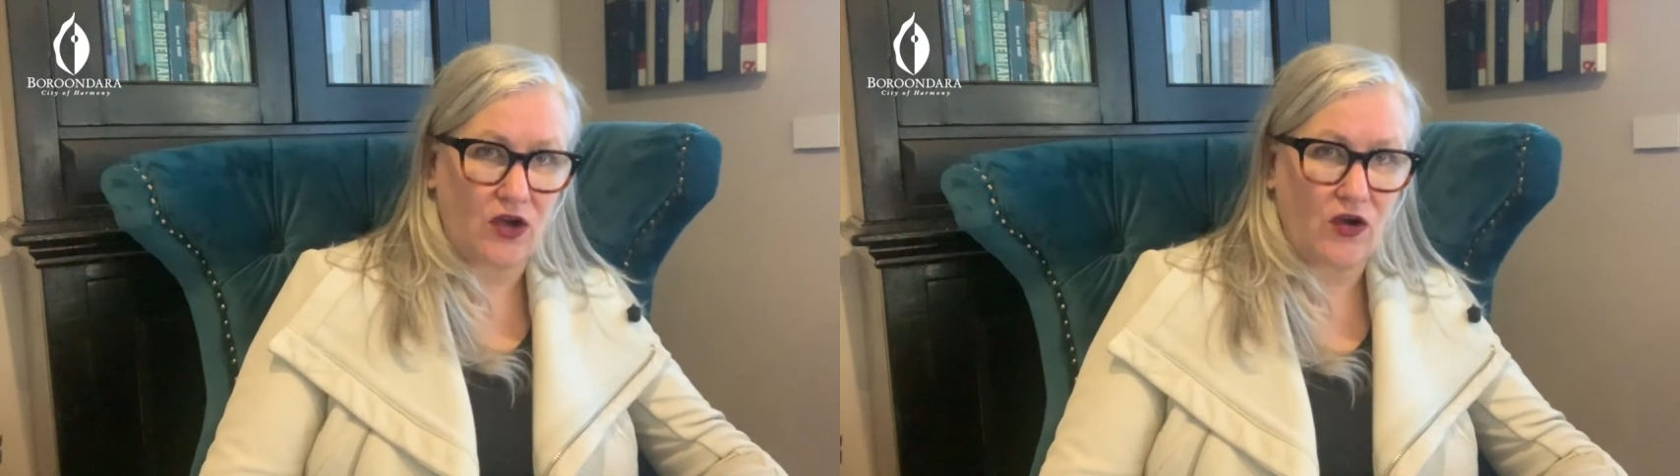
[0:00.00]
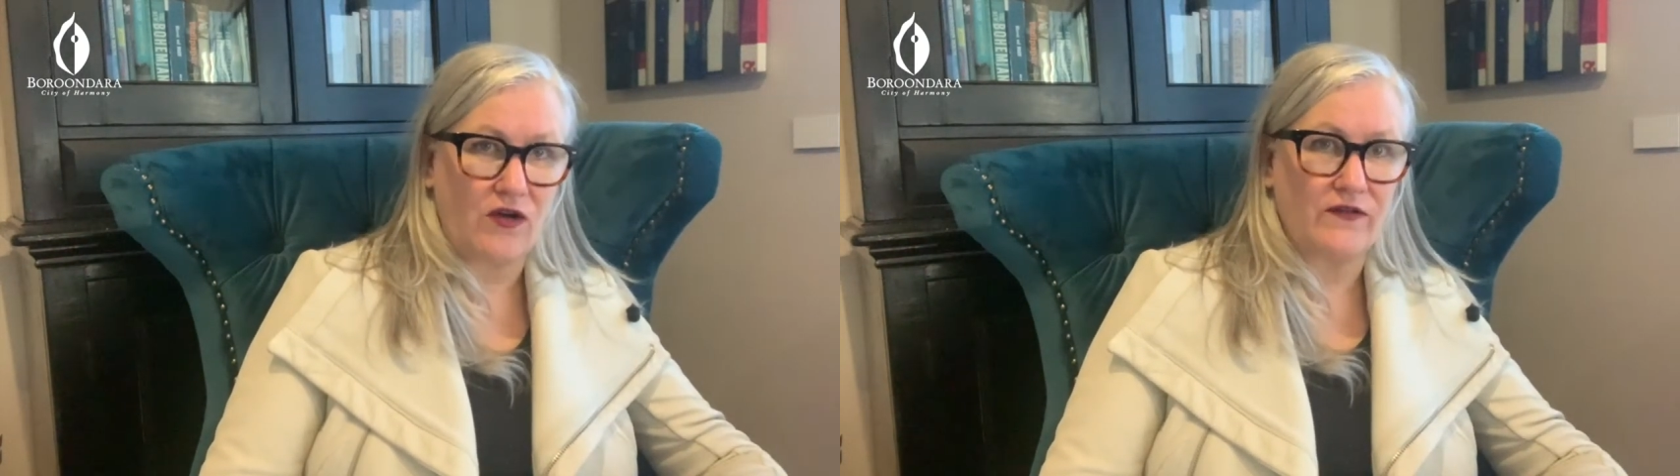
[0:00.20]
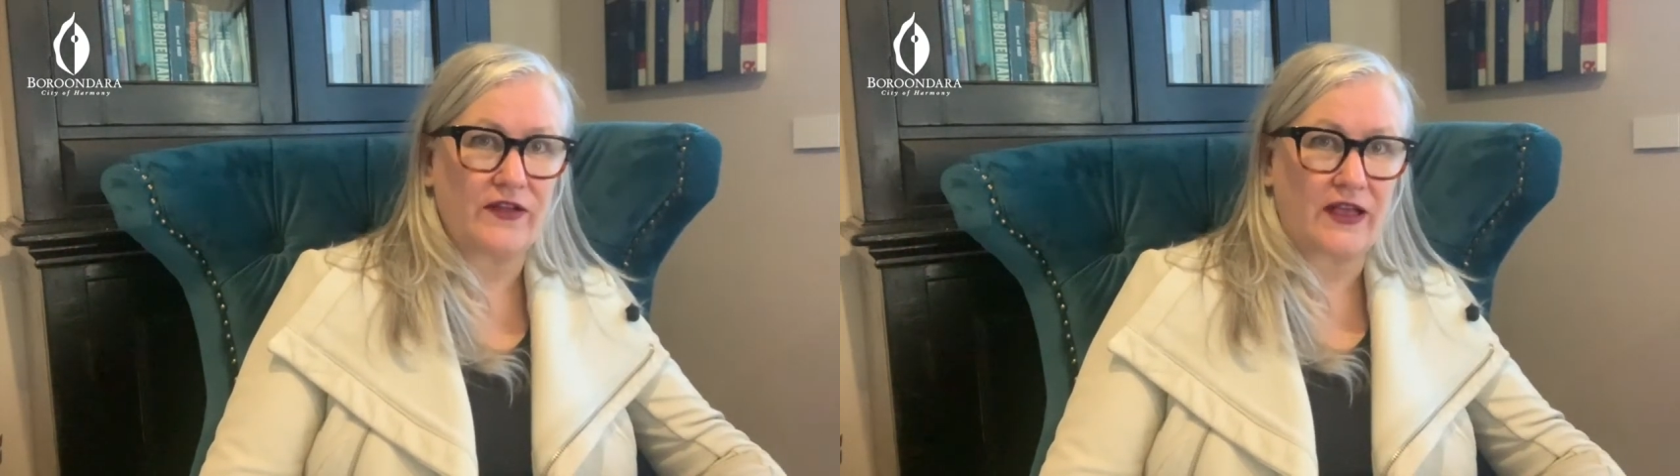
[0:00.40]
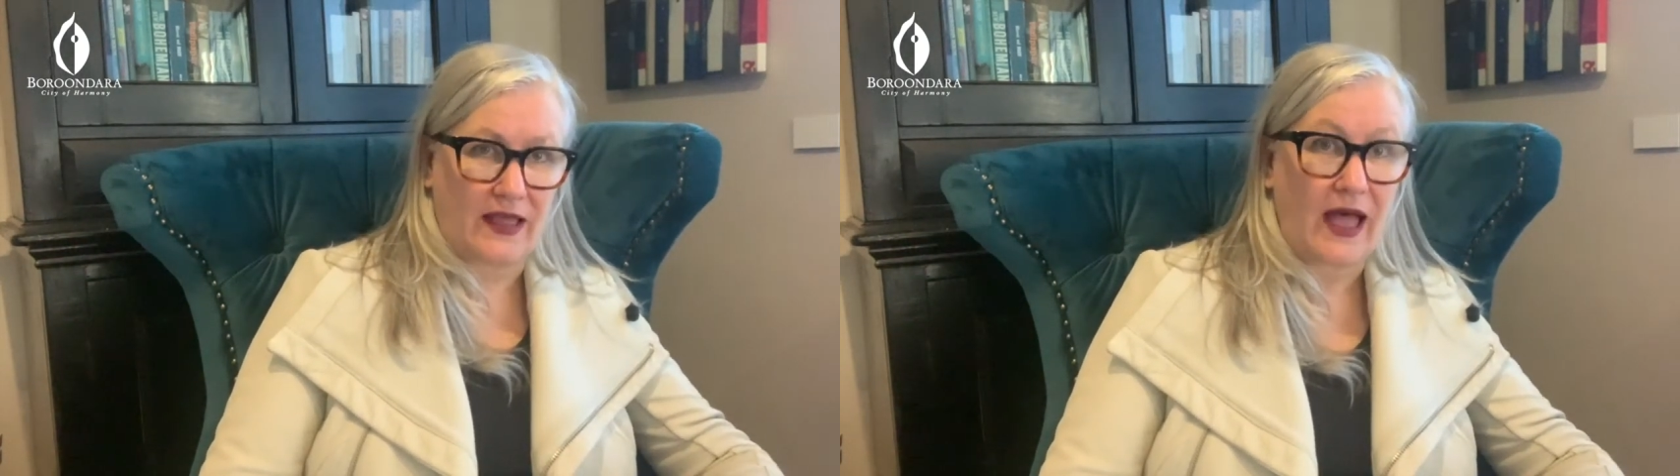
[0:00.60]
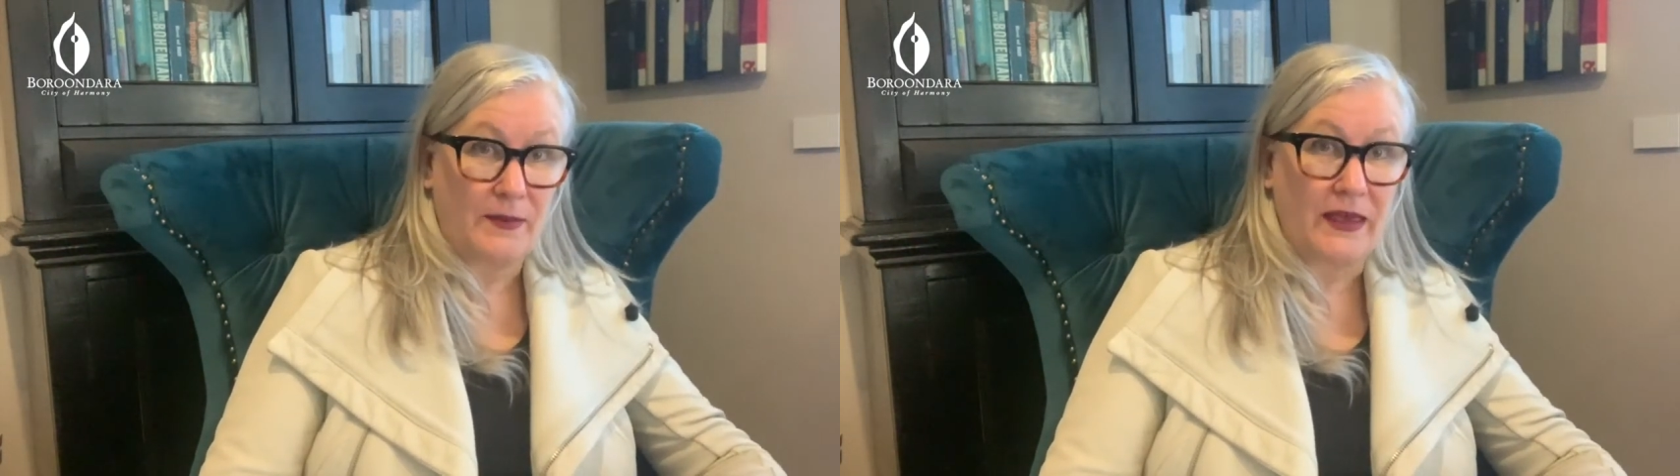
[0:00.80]
of
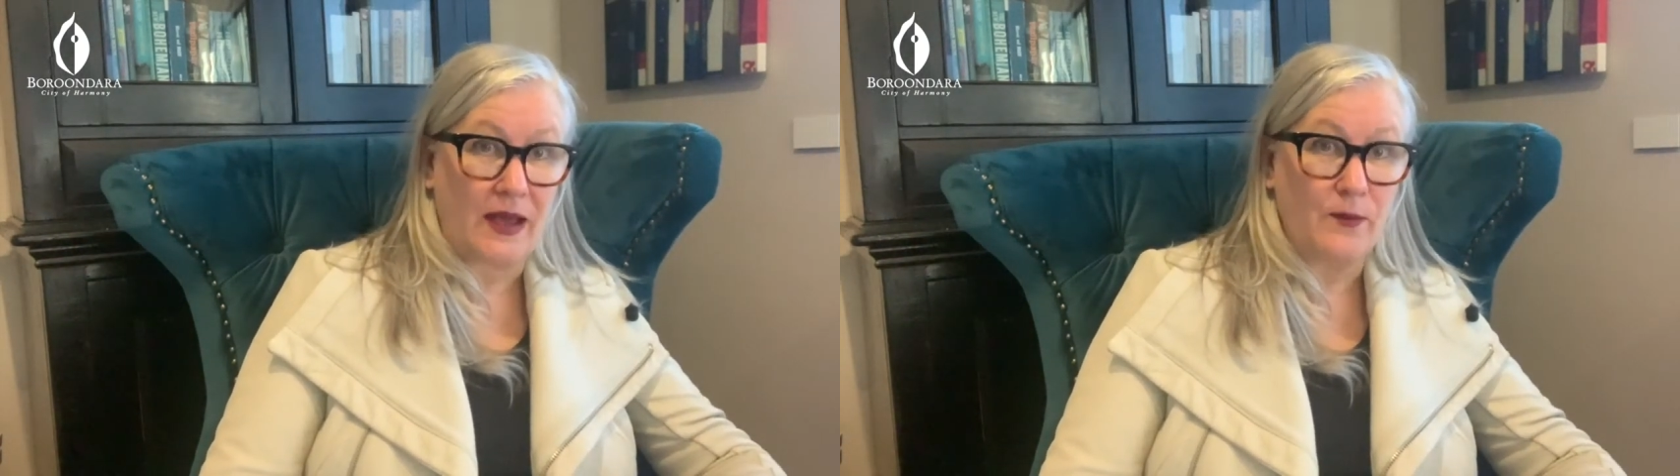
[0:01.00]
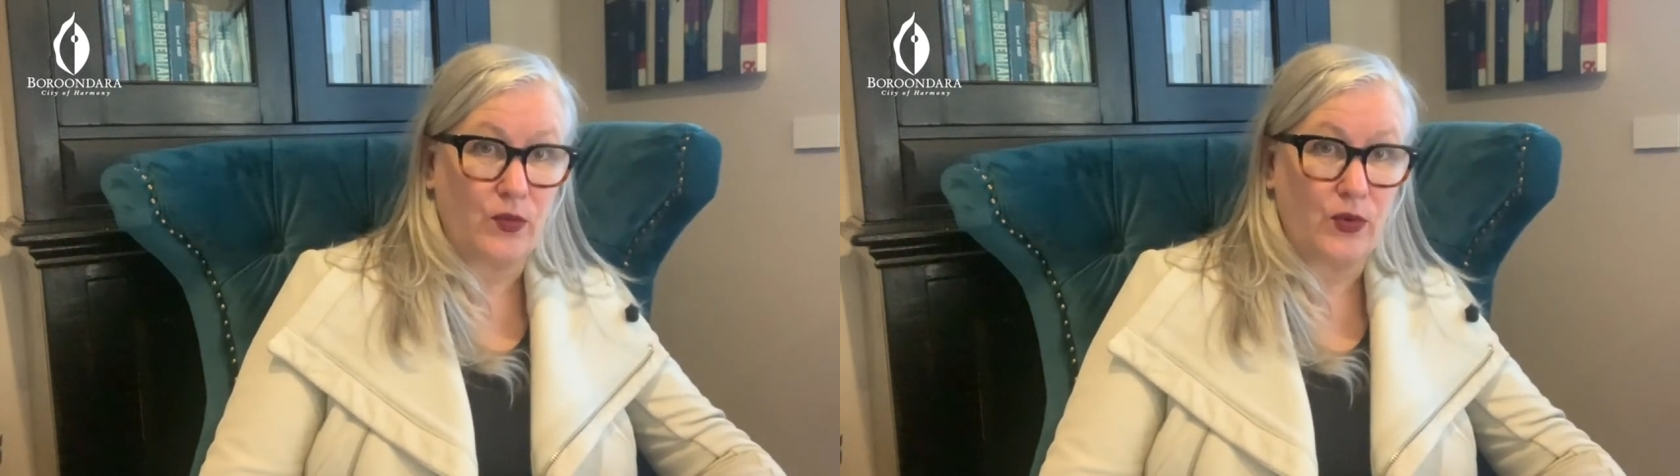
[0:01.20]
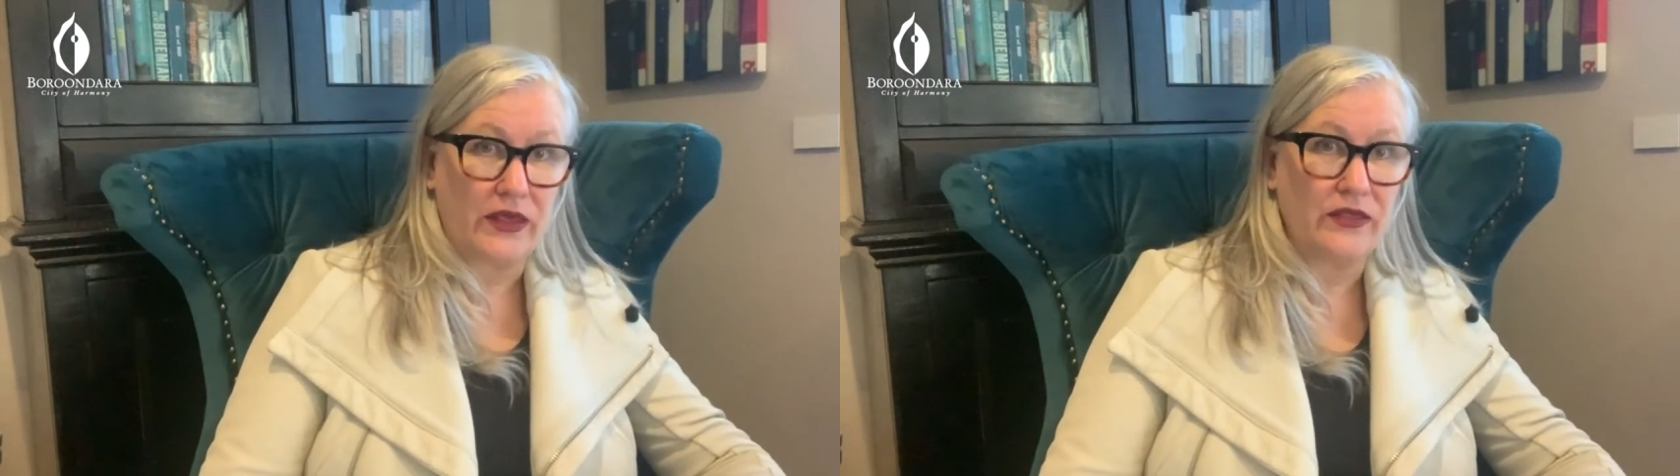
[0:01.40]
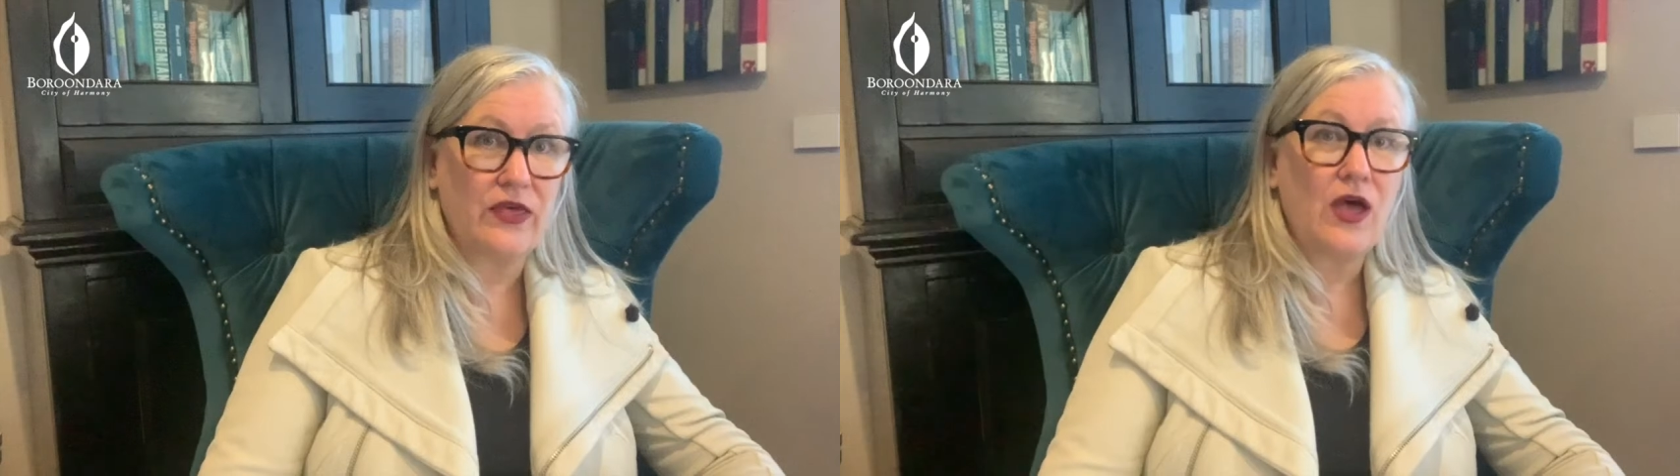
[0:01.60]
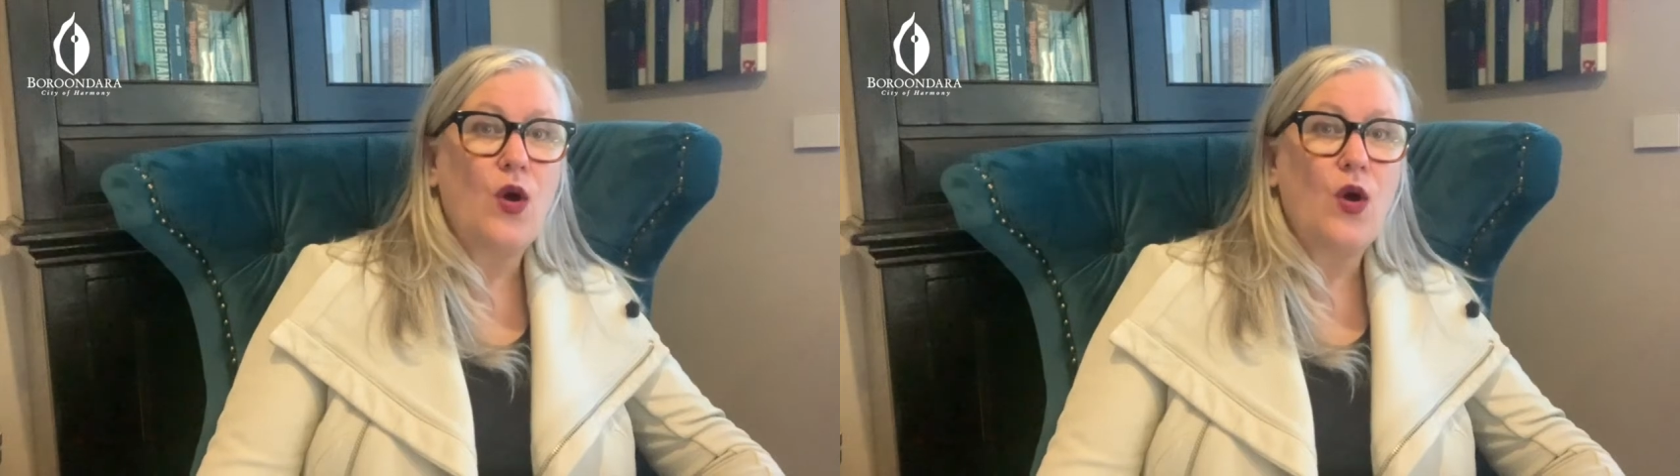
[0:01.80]
coming up with